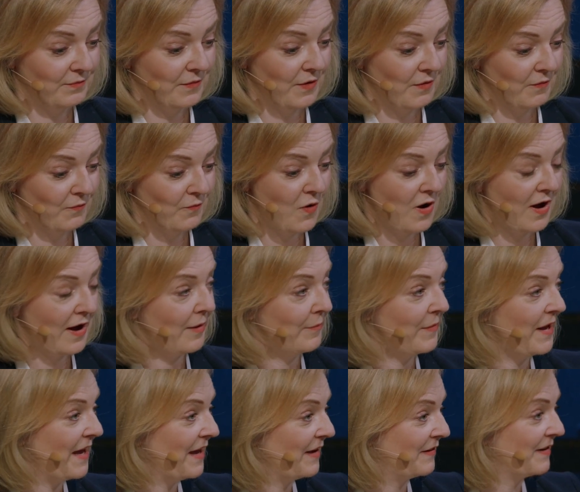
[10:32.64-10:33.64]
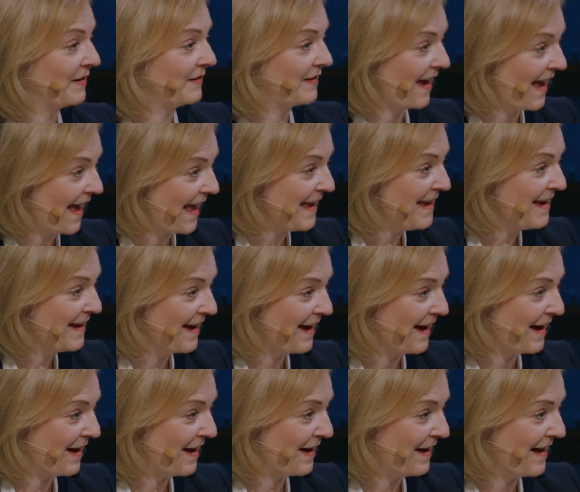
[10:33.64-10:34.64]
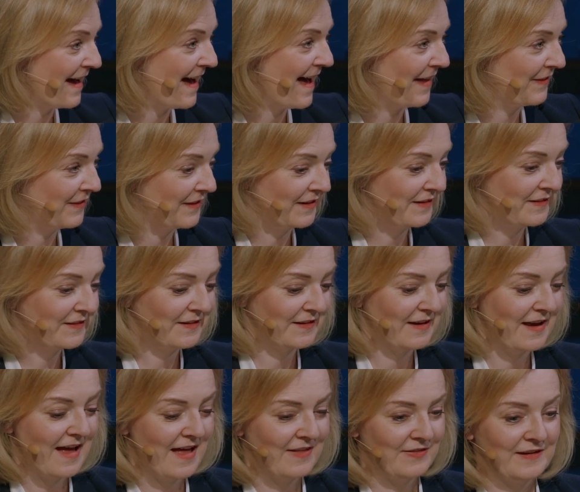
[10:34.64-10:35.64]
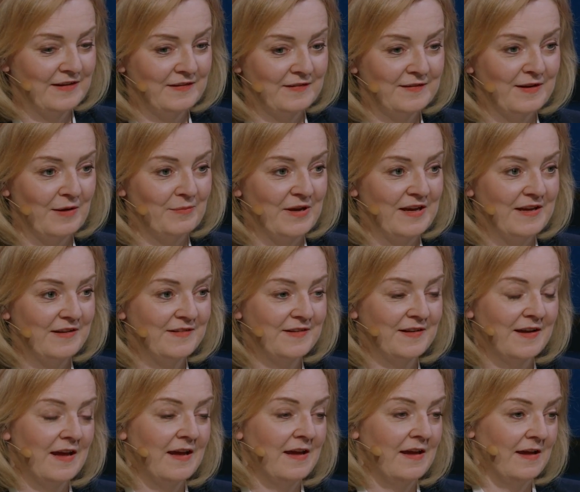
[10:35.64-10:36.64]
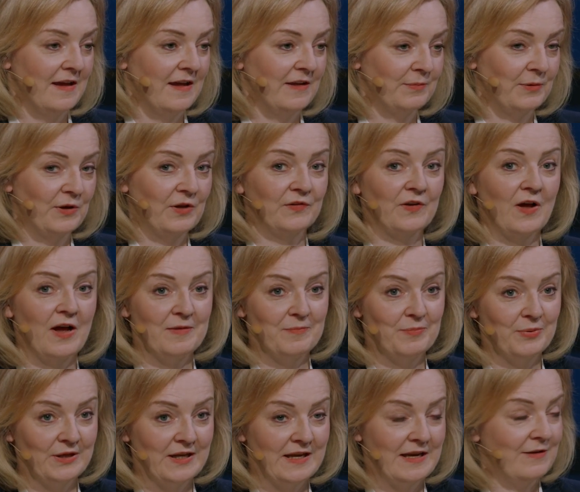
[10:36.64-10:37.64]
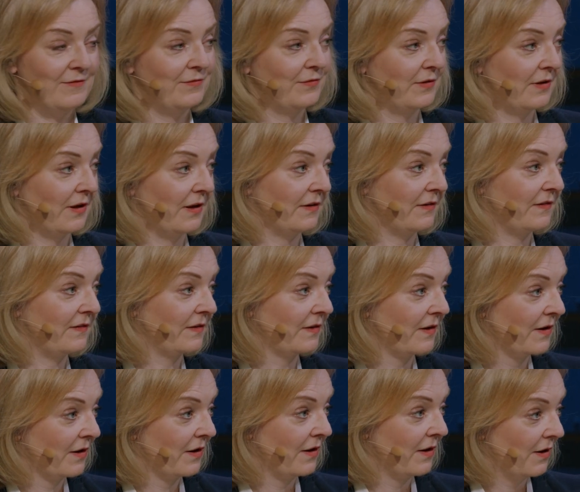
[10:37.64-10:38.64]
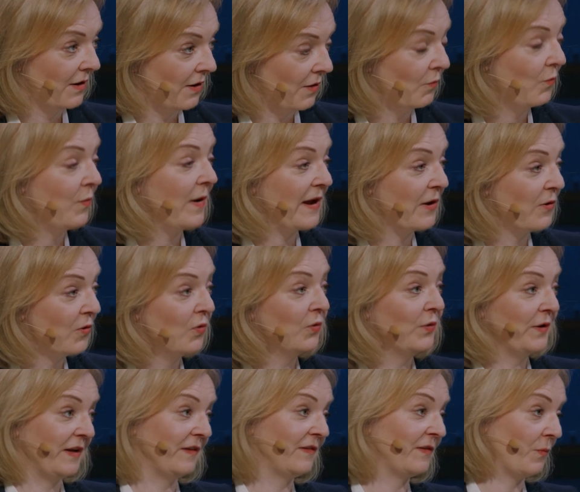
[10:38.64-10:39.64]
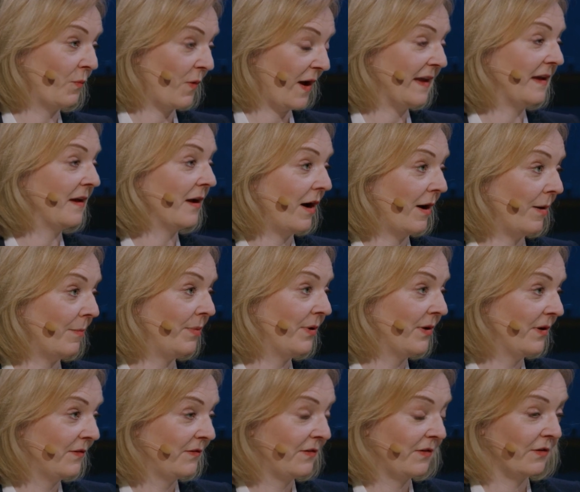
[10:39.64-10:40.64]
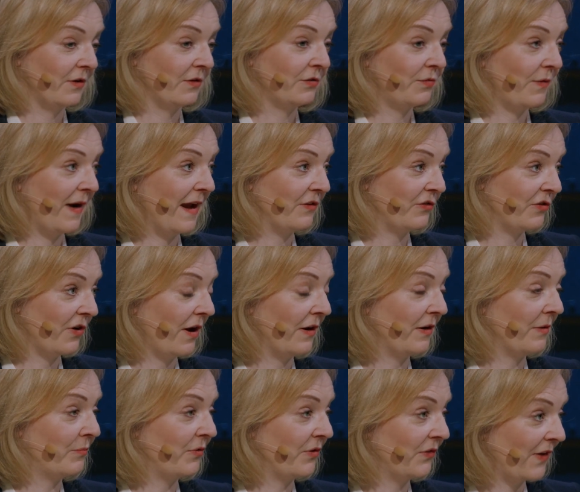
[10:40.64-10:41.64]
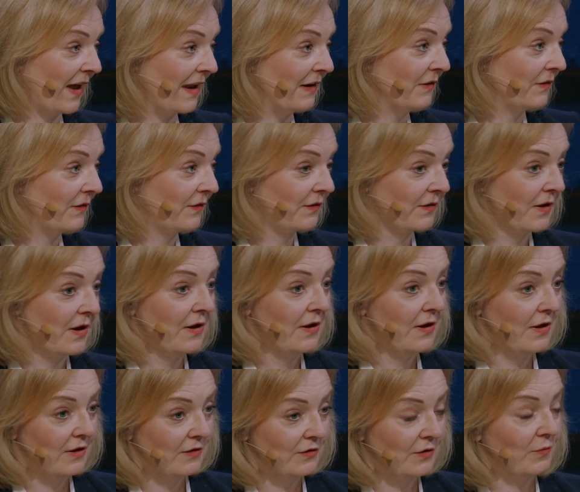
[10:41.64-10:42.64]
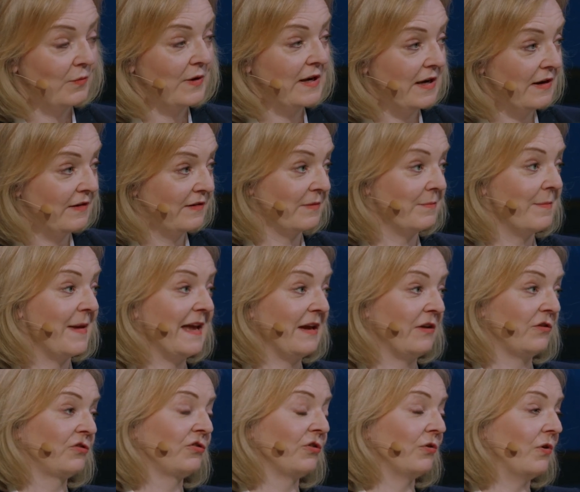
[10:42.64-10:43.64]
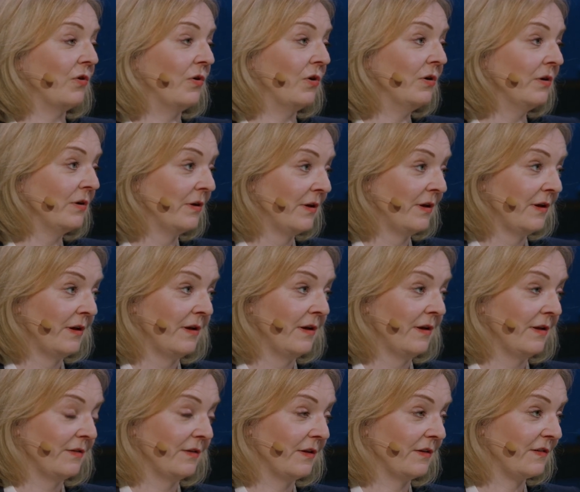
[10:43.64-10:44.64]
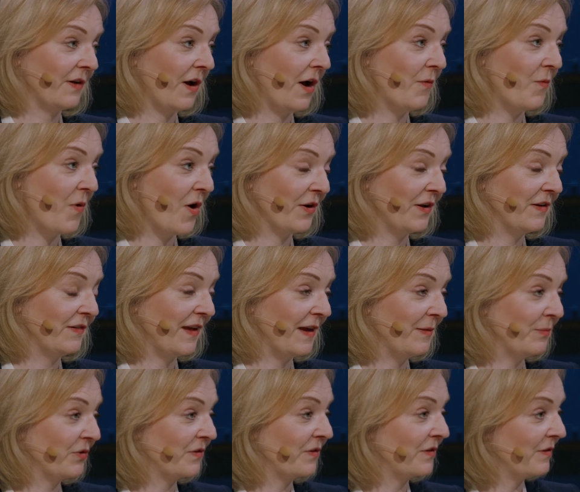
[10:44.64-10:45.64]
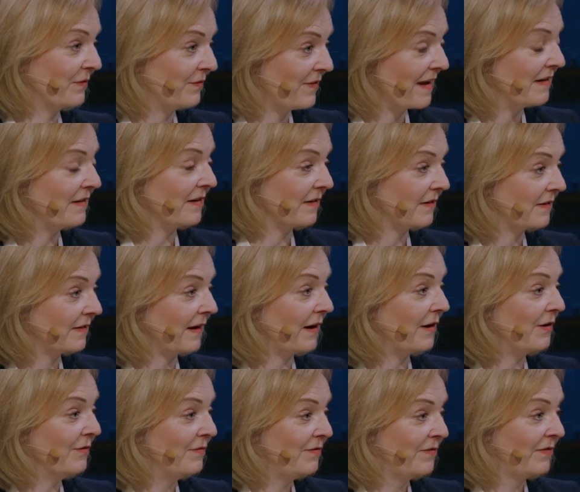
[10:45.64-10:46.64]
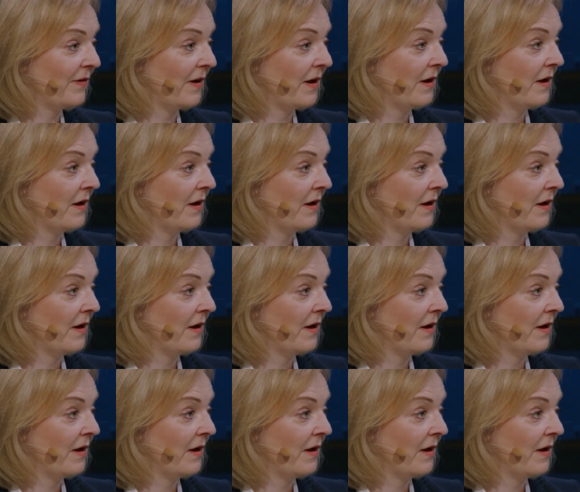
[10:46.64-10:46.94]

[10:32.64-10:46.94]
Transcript: why I'm here today at this summit is because I believe that we all need to wake up to the threat China presents, that we need to make sure that Taiwan is able to defend itself,